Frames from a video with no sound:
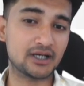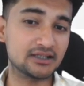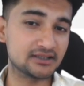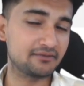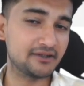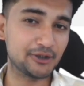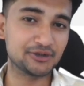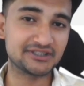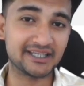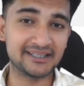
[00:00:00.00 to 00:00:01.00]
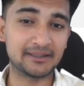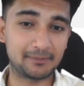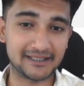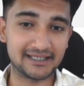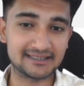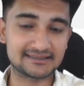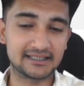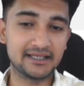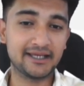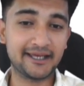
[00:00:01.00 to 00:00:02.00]
other videos in the playlist
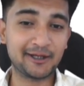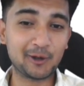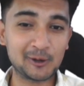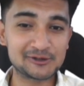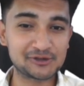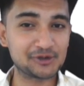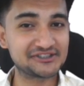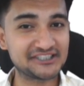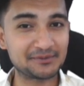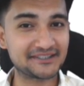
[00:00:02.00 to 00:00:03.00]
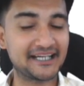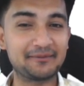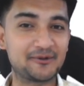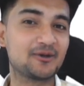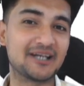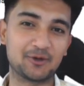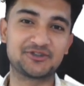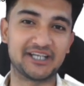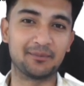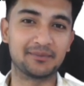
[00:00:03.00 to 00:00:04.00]
and also subscribe to
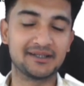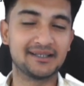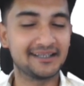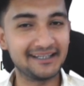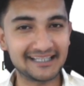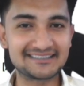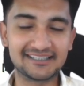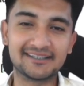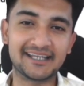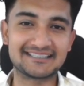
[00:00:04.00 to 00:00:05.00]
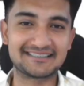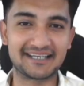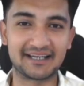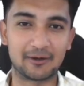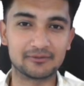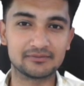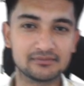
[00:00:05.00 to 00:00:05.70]
CloudChamp. Let's learn S three now.